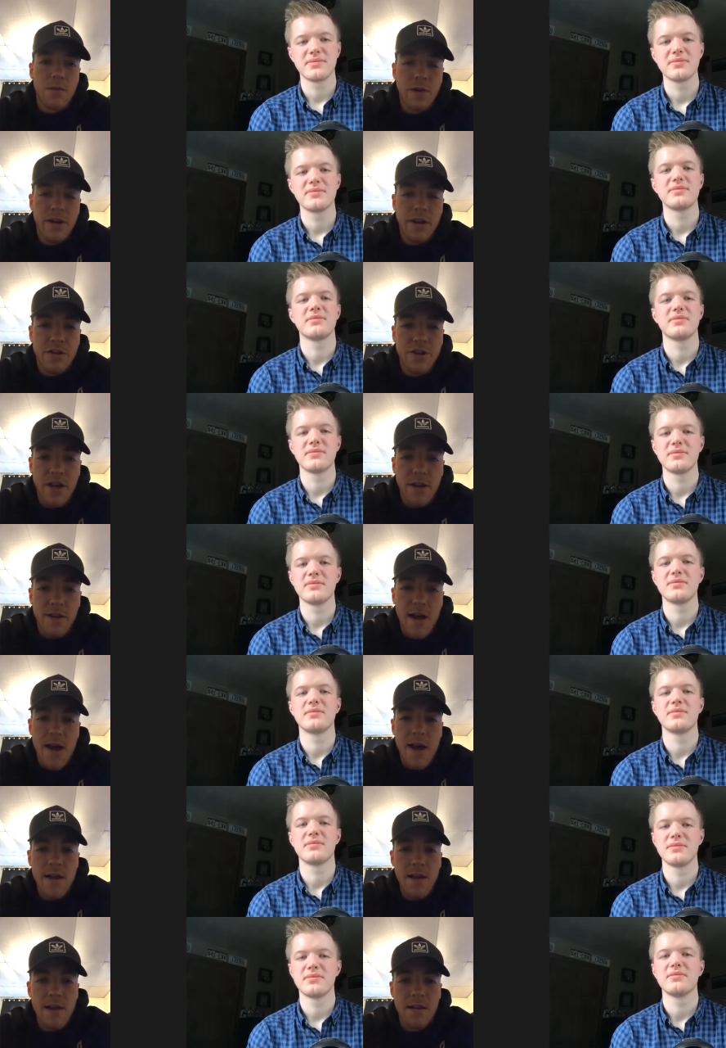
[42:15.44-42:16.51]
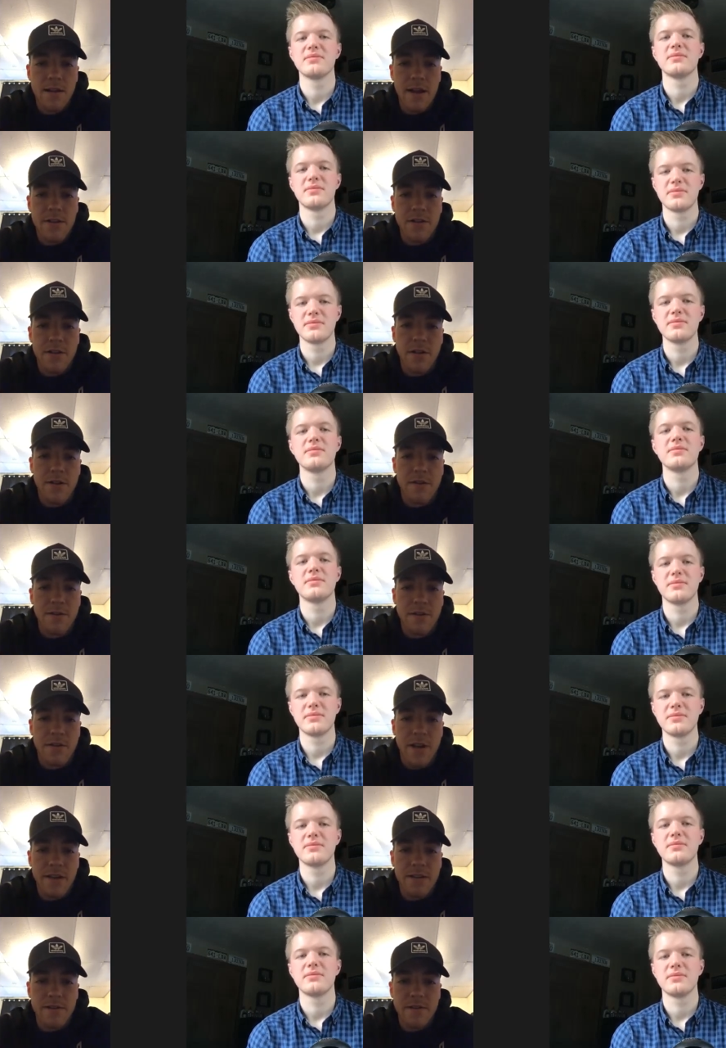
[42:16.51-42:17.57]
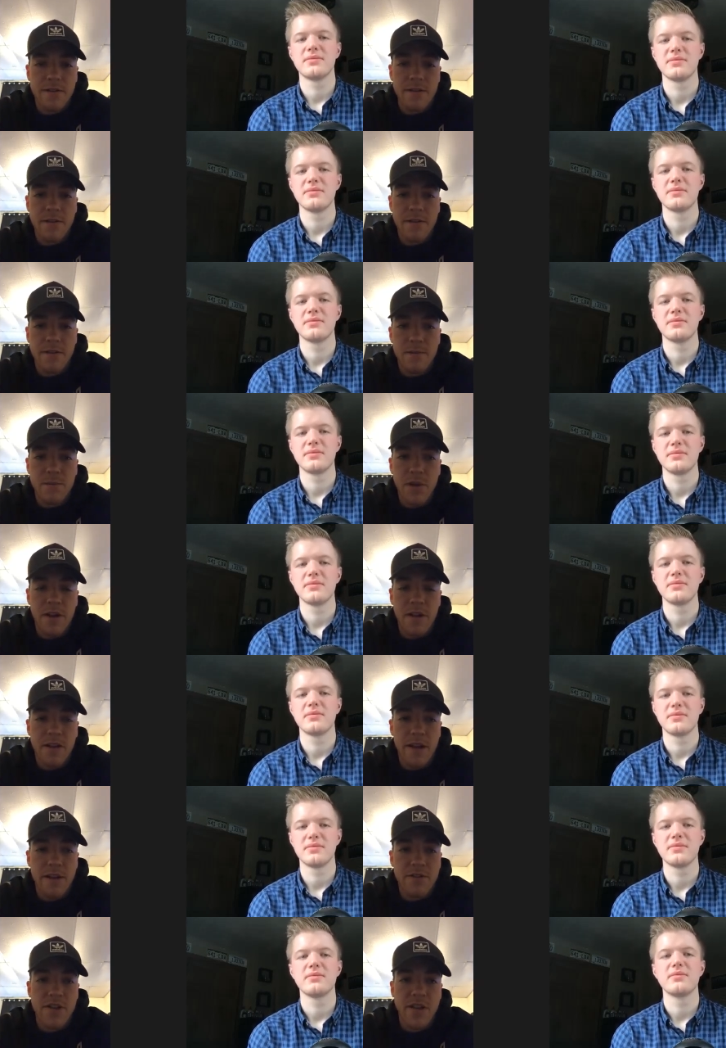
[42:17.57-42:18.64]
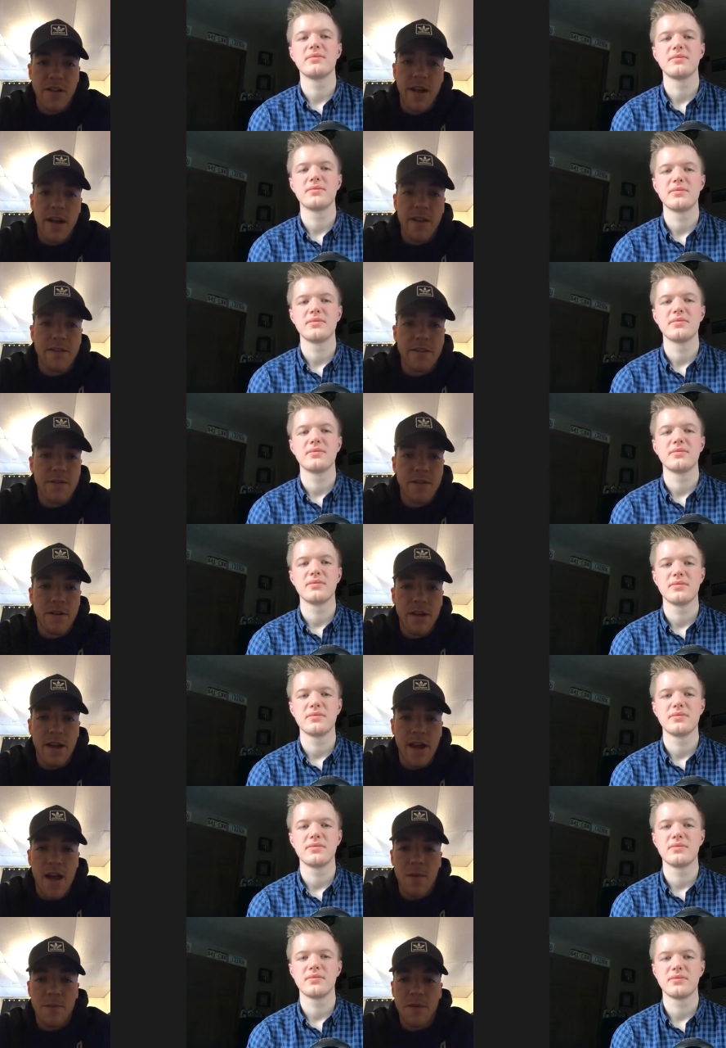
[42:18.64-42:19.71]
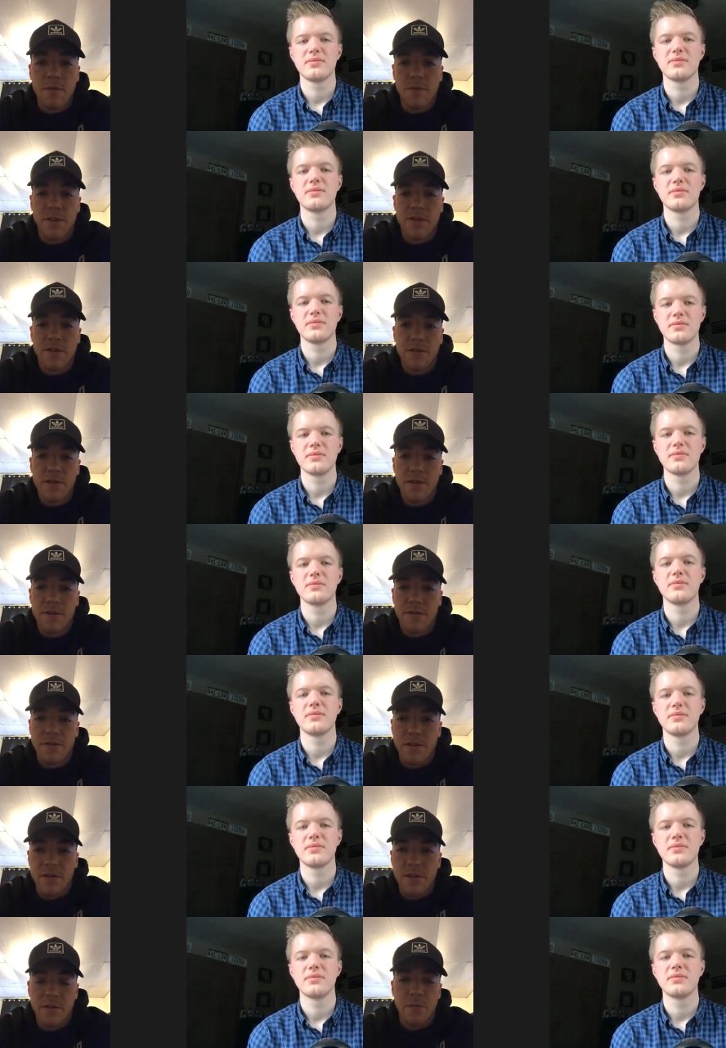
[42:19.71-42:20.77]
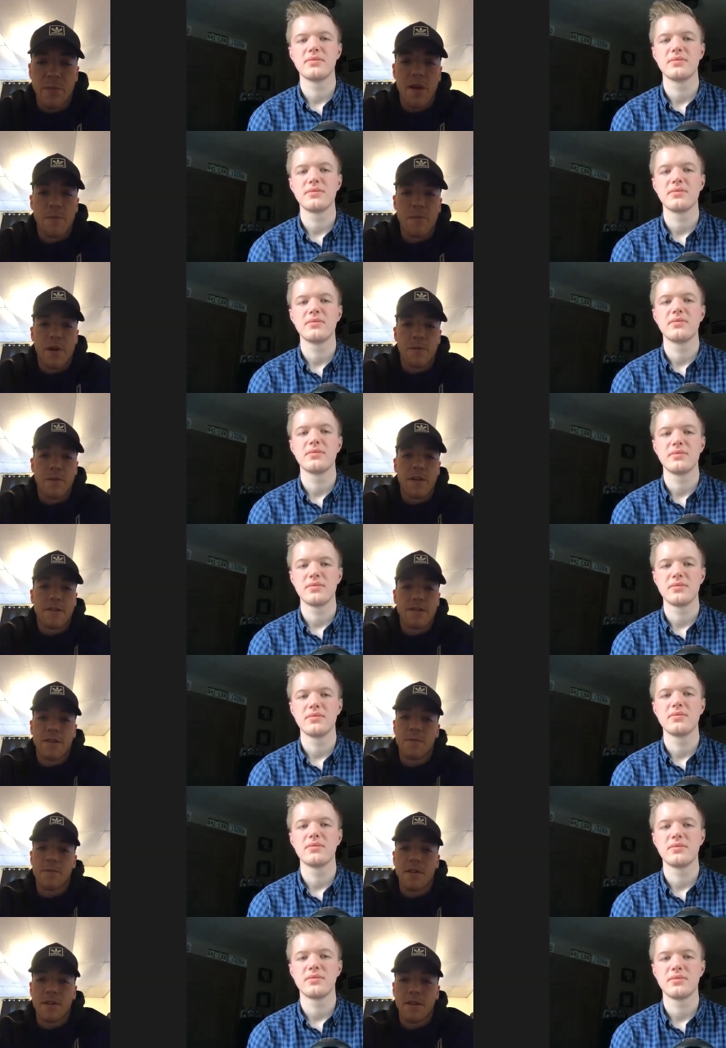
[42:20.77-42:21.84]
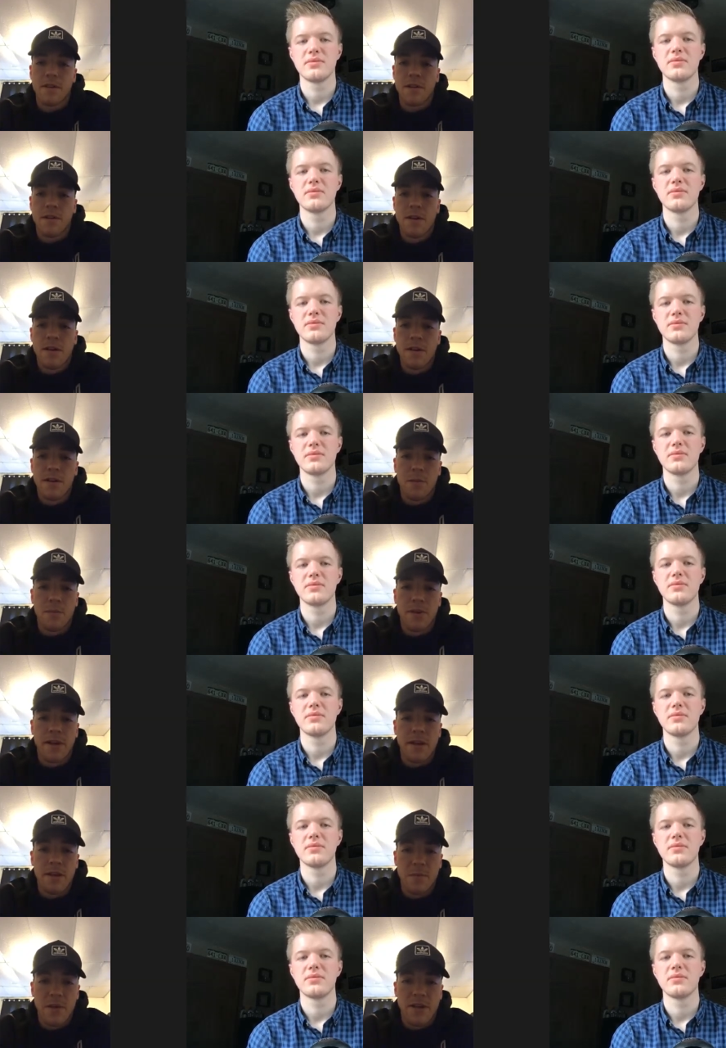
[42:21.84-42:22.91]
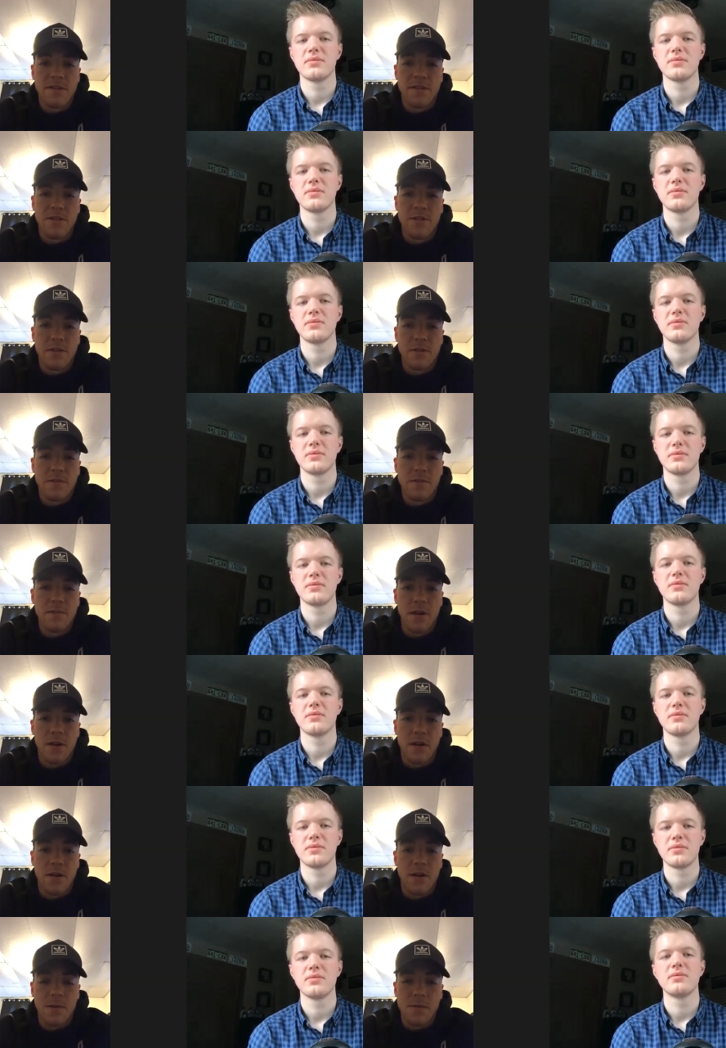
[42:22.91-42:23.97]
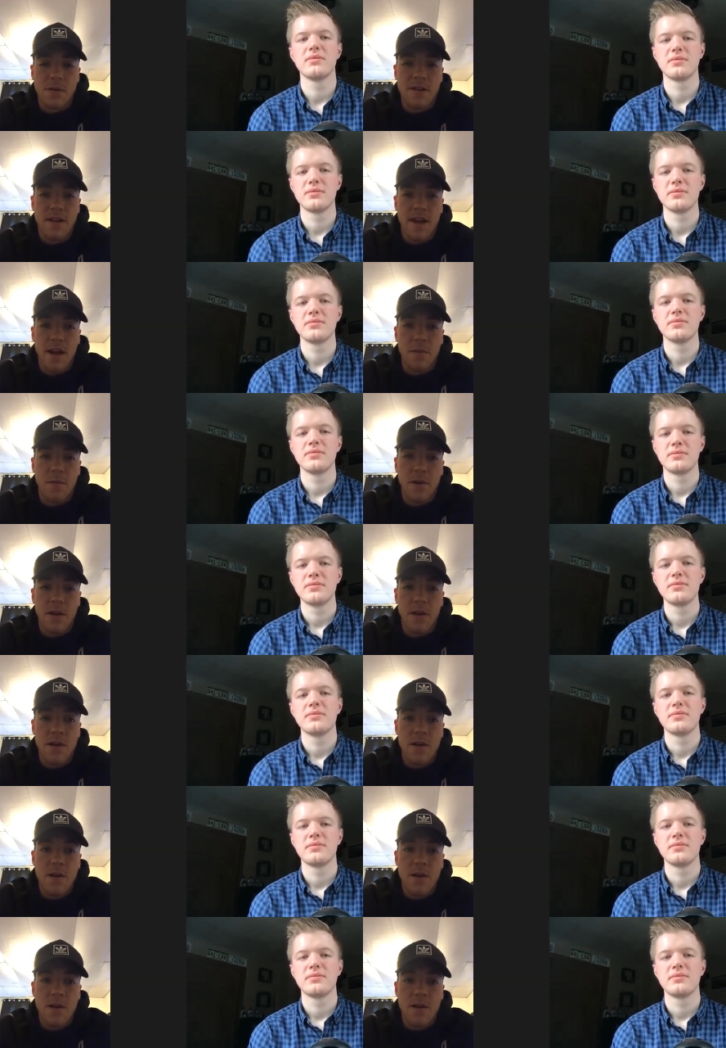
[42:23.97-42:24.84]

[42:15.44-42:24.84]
Speaker 1: winning gli last year is the last probably the last GLI that's ever going to happen, which is, is a big bummer. That's something that played into my decision uh, coming to Tech. But